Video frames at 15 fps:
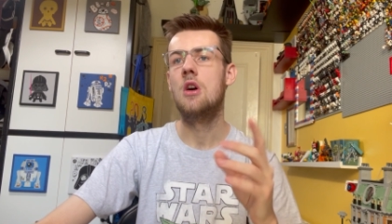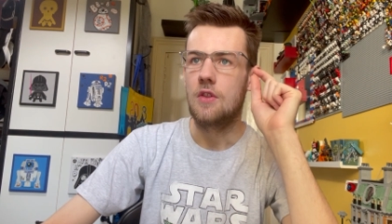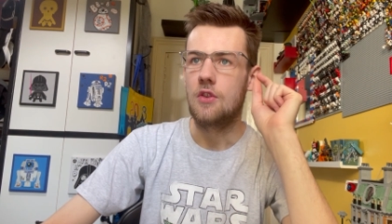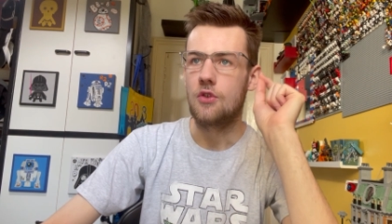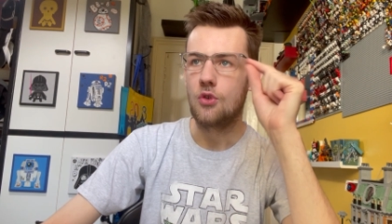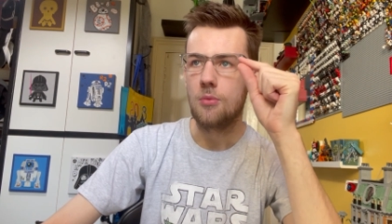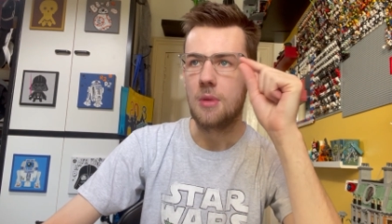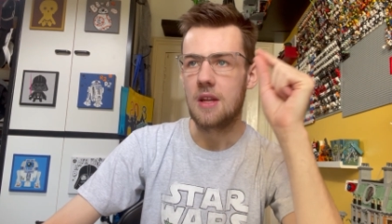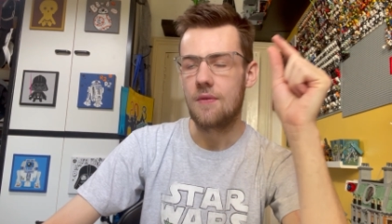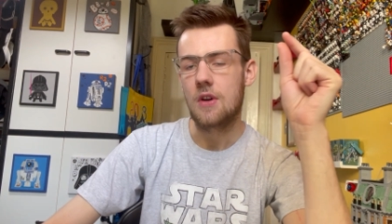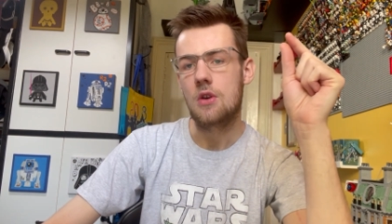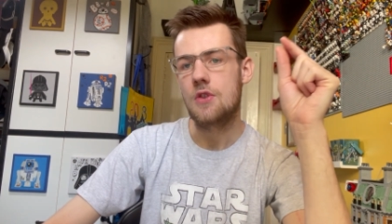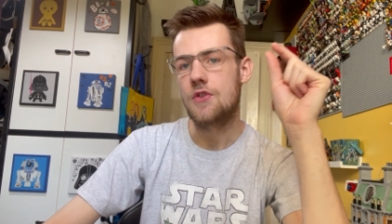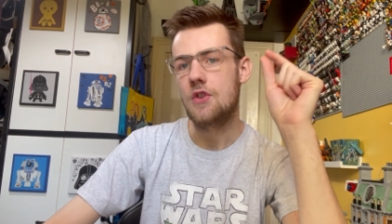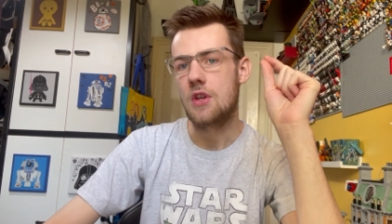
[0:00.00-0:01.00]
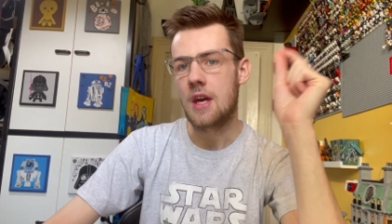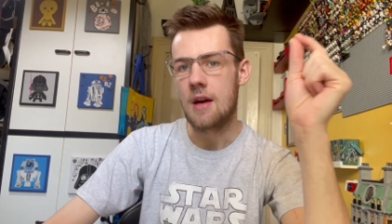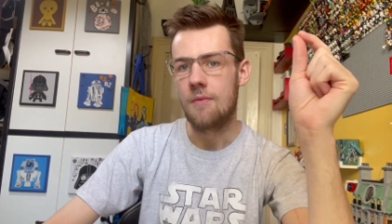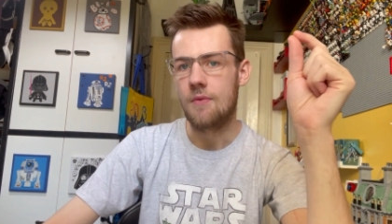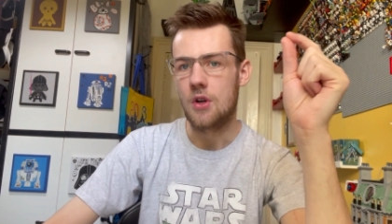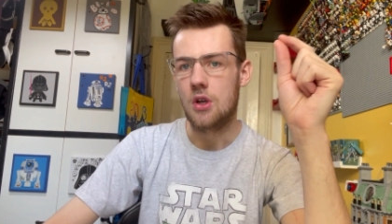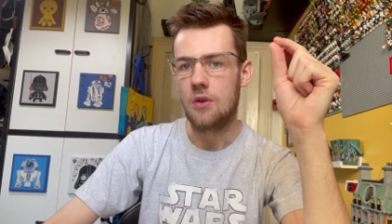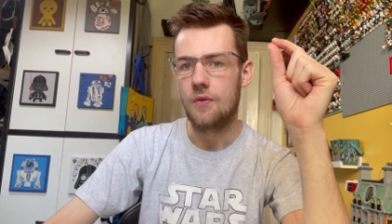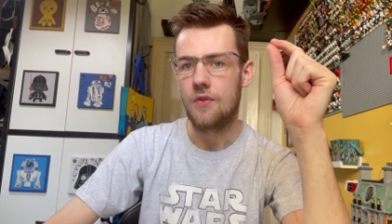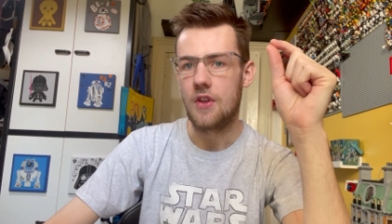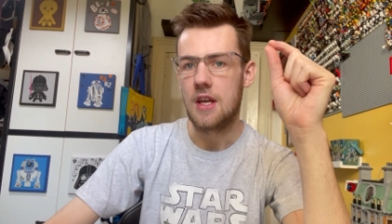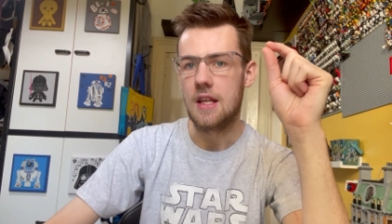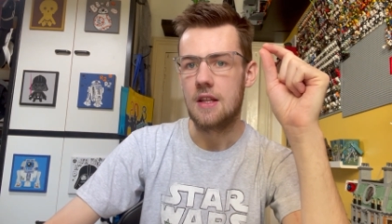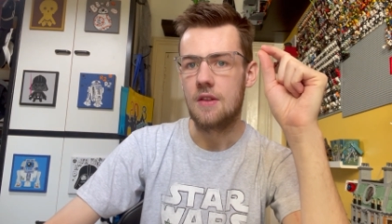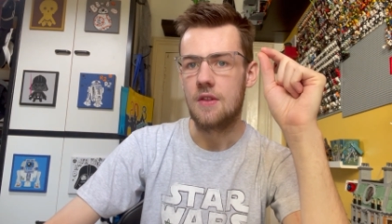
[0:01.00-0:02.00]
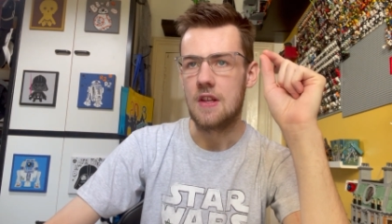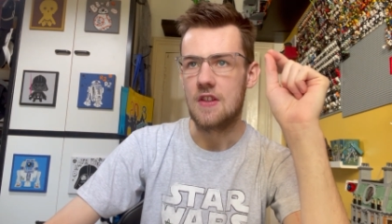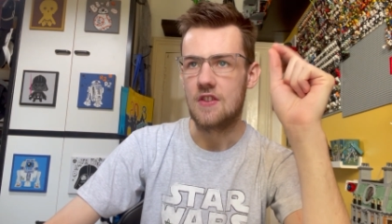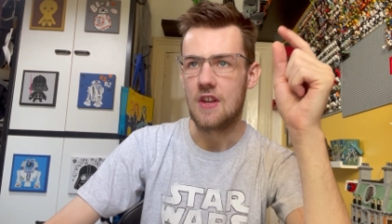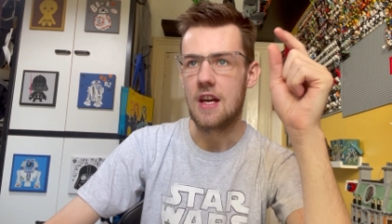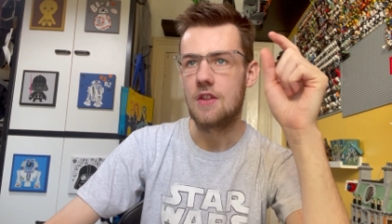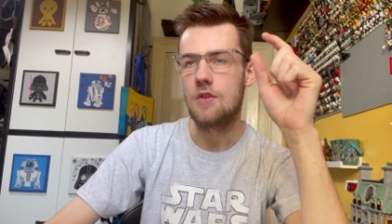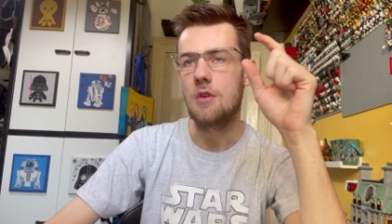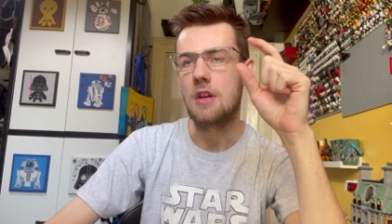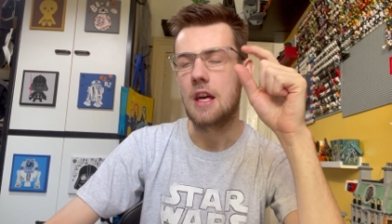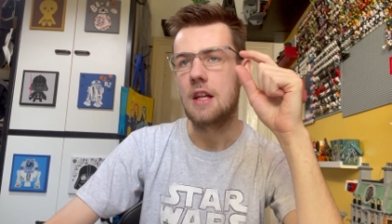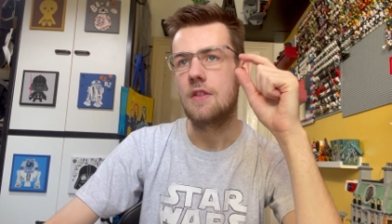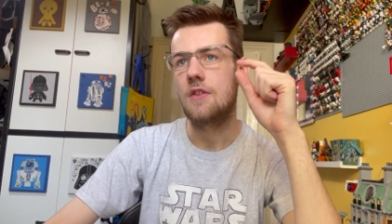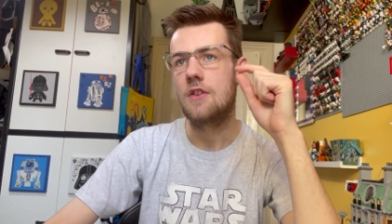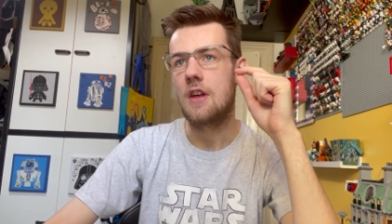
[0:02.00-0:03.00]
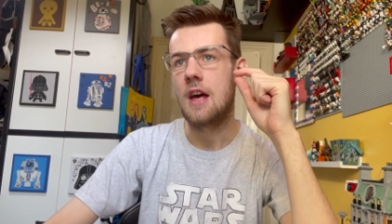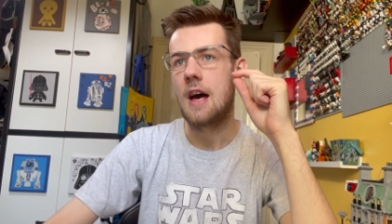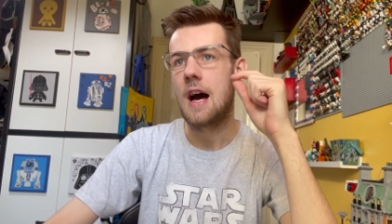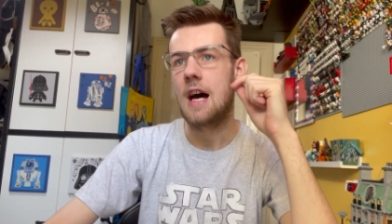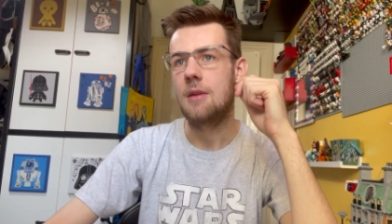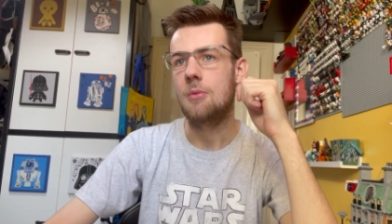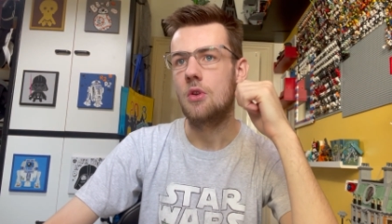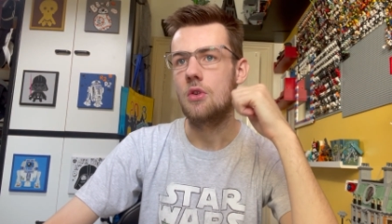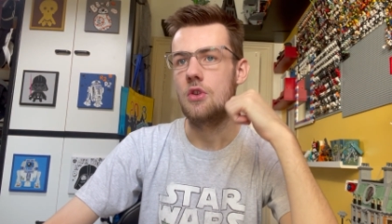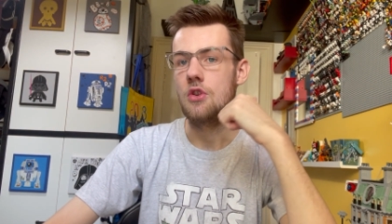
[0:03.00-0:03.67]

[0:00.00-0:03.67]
The two minifigures that you get involved in the set, you get uh, Admiral